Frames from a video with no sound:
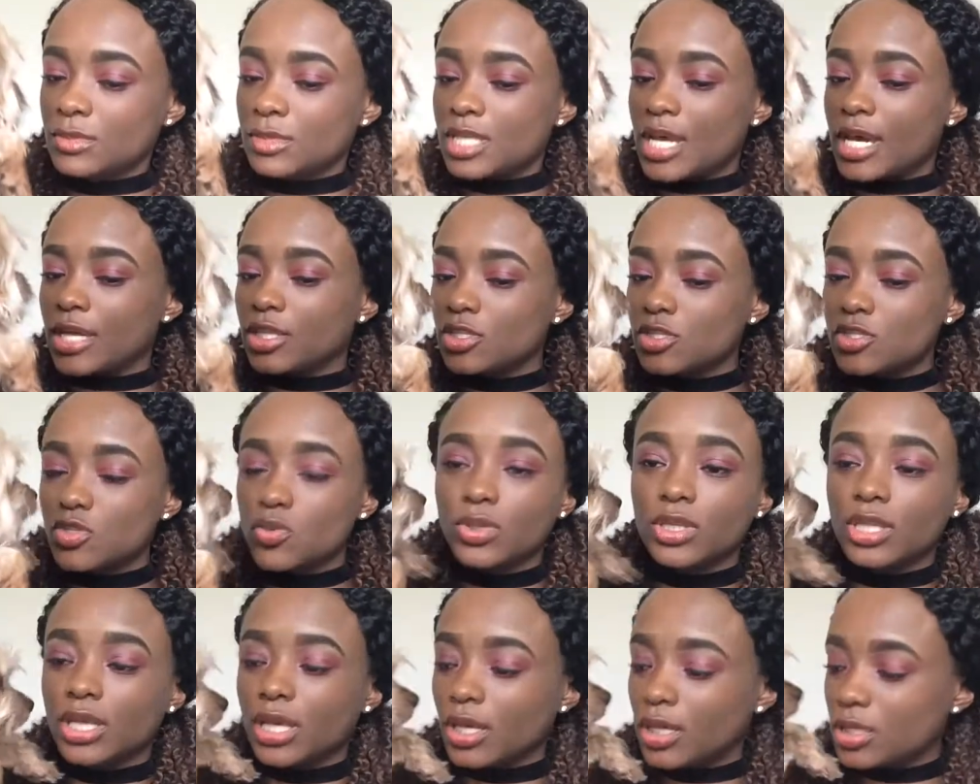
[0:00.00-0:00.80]
I just
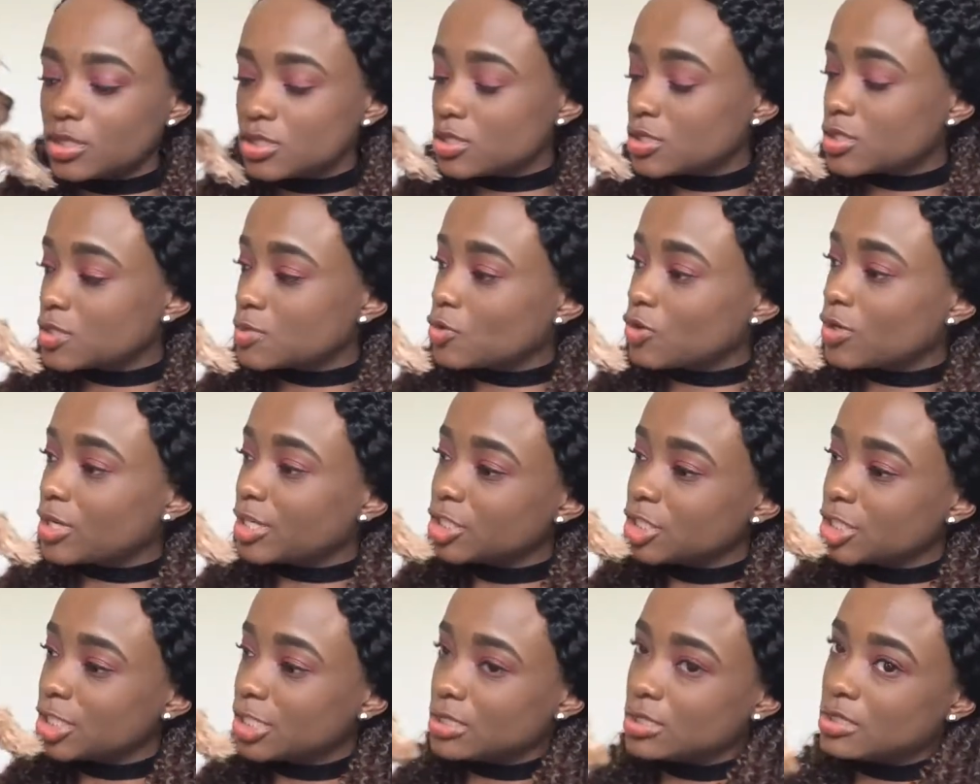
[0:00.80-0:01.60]
want to answer some
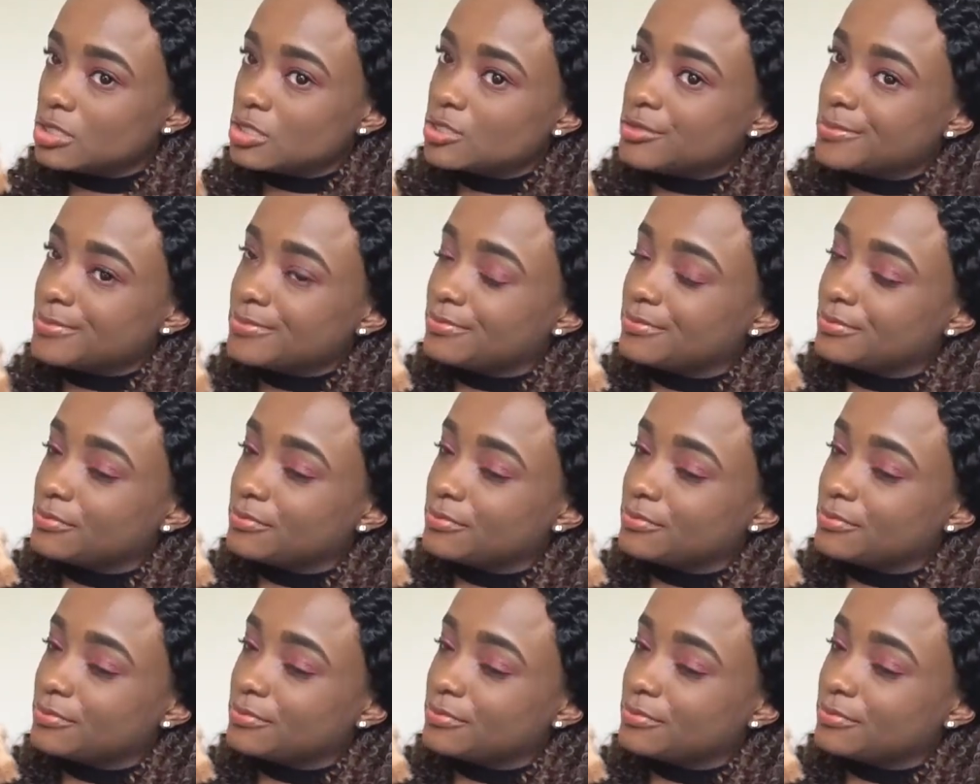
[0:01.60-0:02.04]
questions.